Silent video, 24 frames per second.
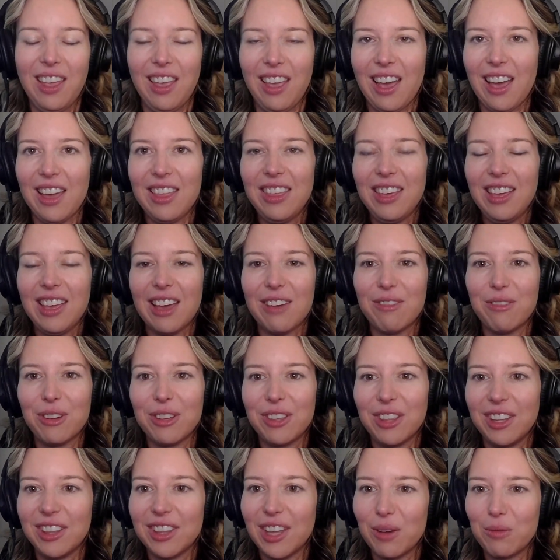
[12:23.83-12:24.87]
I think
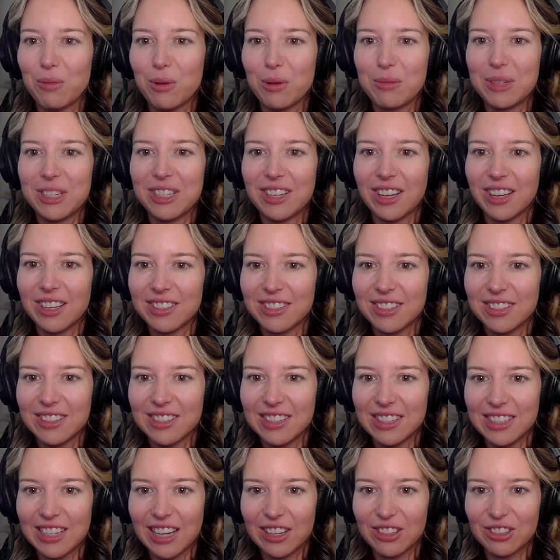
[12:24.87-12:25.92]
everything that woman does is
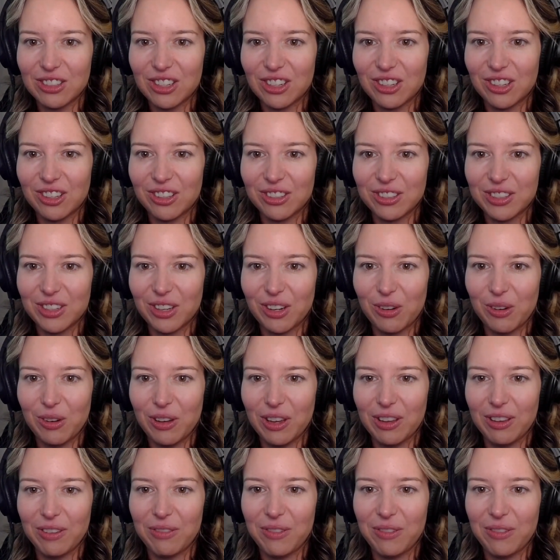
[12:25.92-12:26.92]
intentional. So if